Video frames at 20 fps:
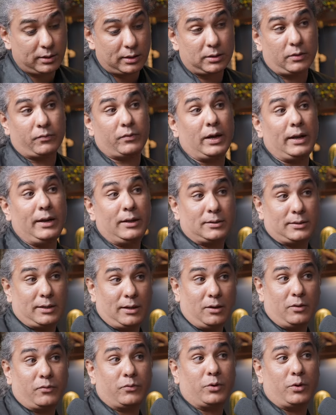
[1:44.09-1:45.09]
There's
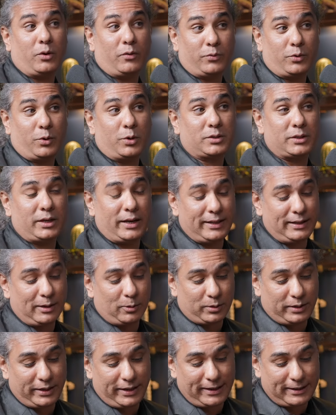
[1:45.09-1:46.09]
Afghanistan, of course, sitting
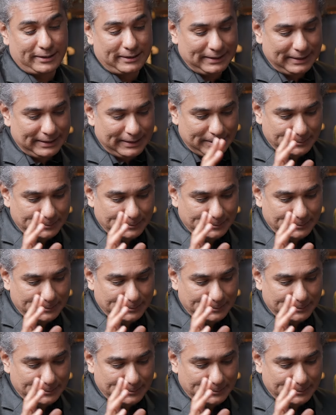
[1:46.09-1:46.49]
out there.